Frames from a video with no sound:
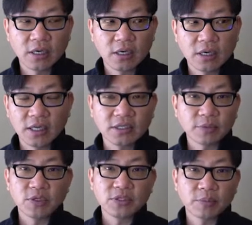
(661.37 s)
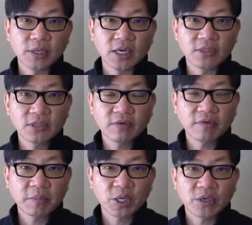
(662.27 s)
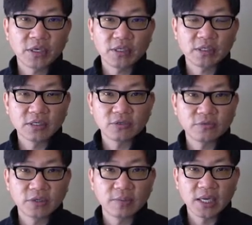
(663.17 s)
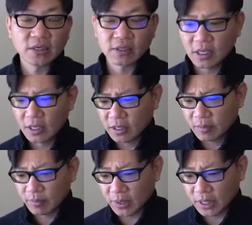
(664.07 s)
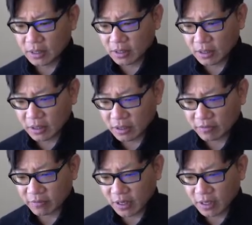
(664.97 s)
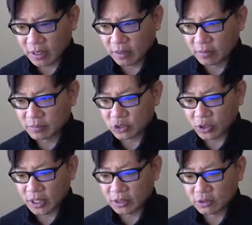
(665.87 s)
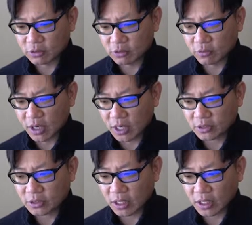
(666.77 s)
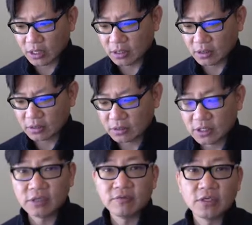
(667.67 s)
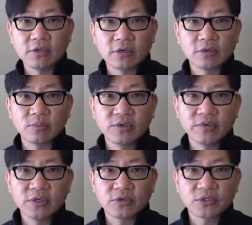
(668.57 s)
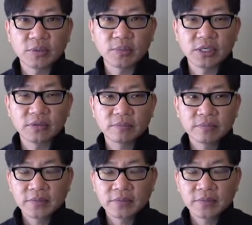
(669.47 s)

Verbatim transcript: unless I'm doing something else. You know, if I'm cooking, it doesn't really matter. But if I am trying to watch a TV or a movie or something,